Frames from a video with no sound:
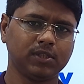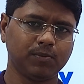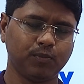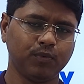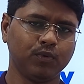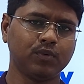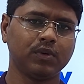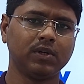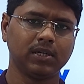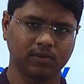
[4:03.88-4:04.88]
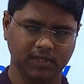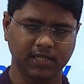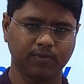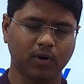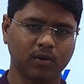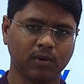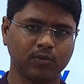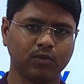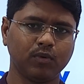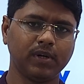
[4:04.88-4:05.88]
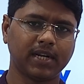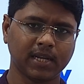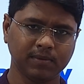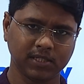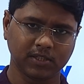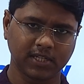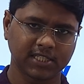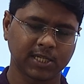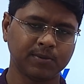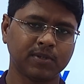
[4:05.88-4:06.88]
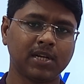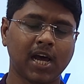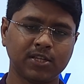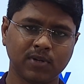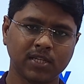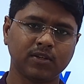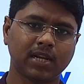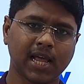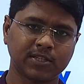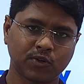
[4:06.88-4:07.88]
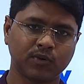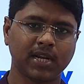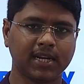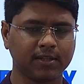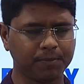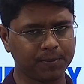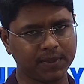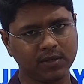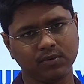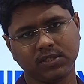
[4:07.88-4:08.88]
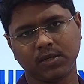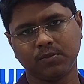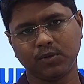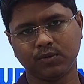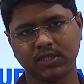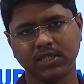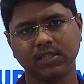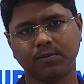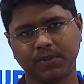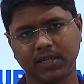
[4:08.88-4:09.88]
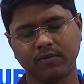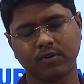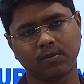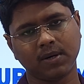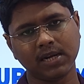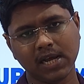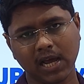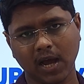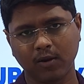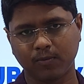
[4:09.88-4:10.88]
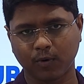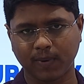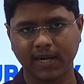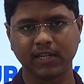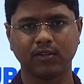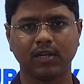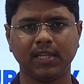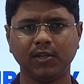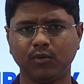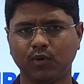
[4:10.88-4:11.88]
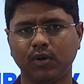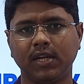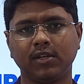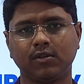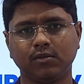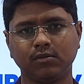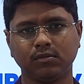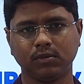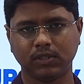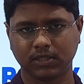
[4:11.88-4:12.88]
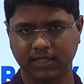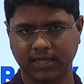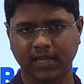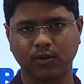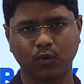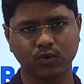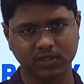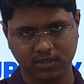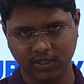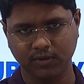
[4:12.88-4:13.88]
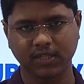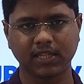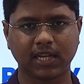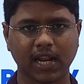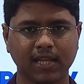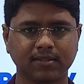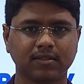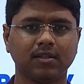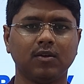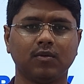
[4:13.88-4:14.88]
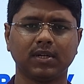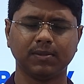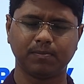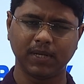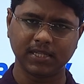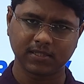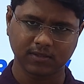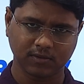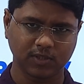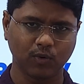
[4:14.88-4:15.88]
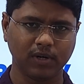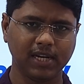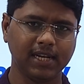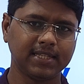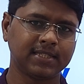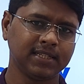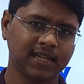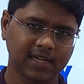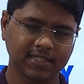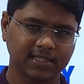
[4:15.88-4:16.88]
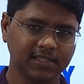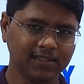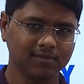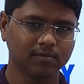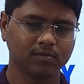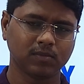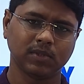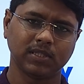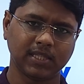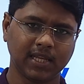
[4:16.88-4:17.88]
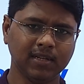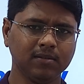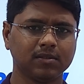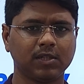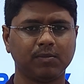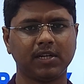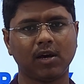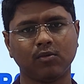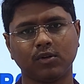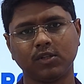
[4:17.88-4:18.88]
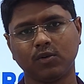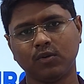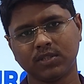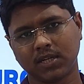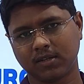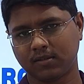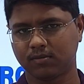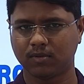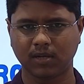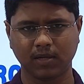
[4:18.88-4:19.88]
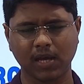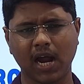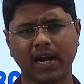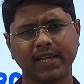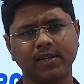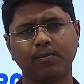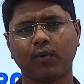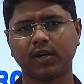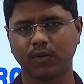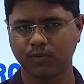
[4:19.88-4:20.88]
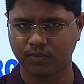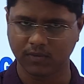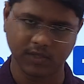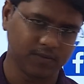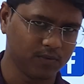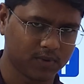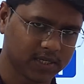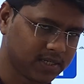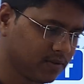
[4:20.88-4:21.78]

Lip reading: to the book in form of Google Drive in the description, as well as the class note and the PPT which I am using in the PDF format. I will provide in the link. You don't need to take notes during the class. Okay, please only listen and see, then simply download the notes and add any point if you want.